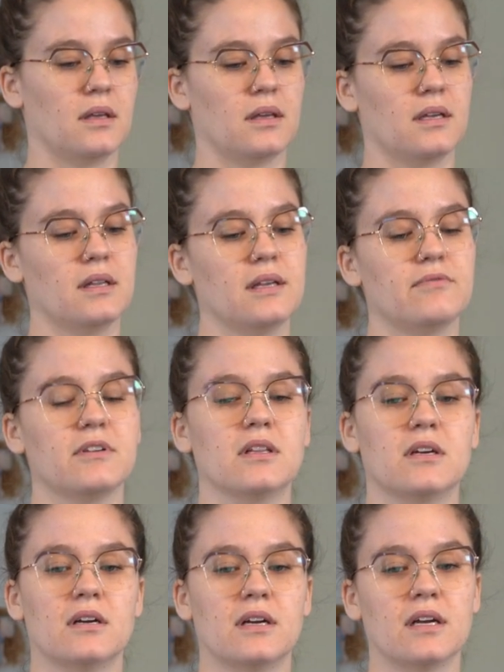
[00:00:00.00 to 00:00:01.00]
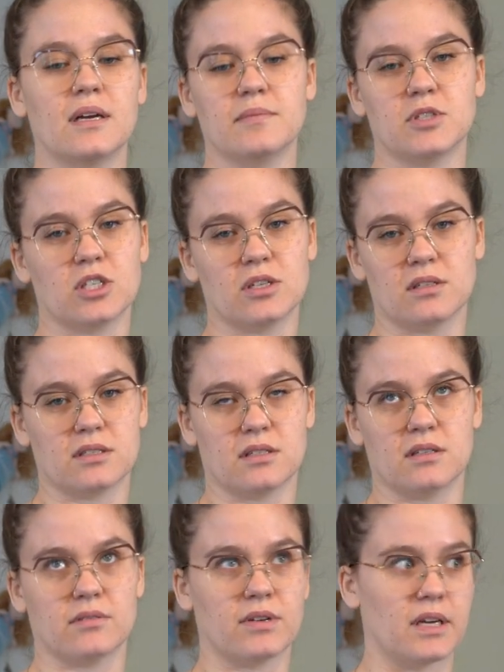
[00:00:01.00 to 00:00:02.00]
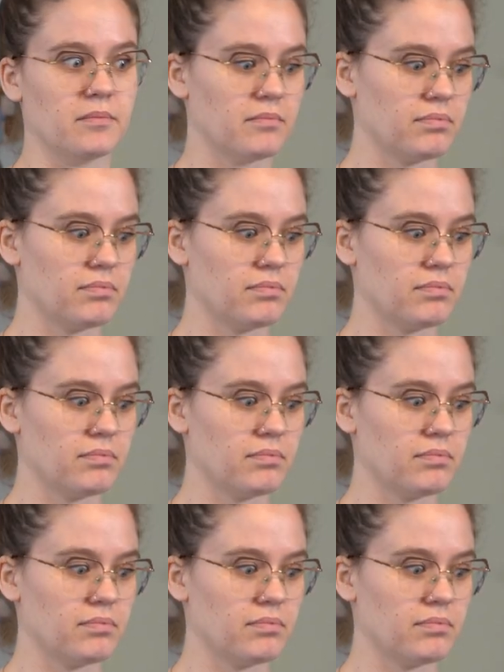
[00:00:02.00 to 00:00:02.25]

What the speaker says: you live, you learn. I'm sure it'll still look fine.